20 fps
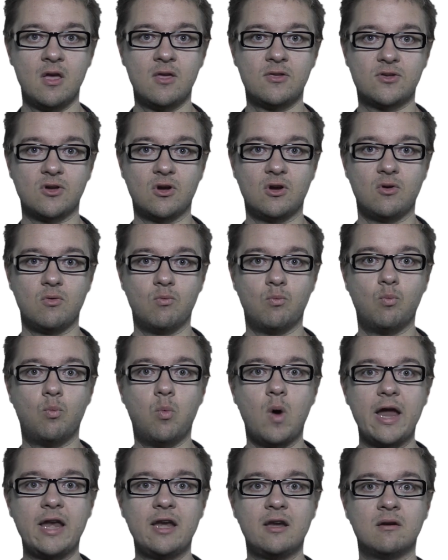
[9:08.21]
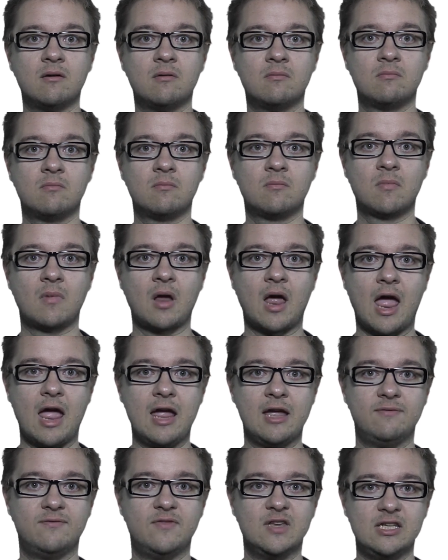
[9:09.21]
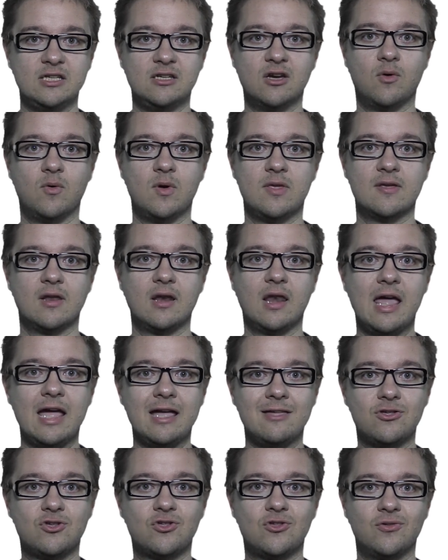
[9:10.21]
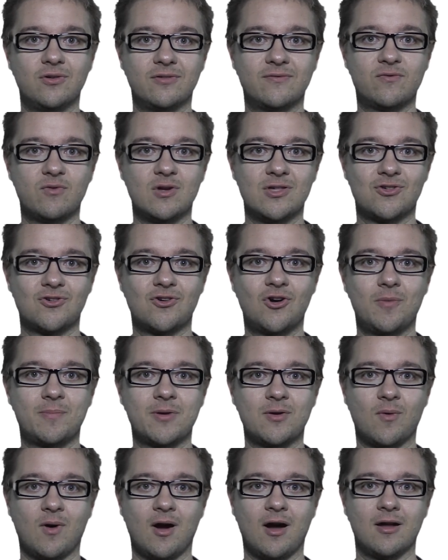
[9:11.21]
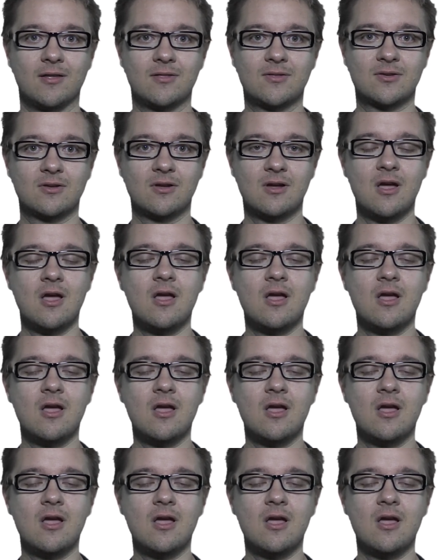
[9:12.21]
So when a video is alleged to infringe copyright,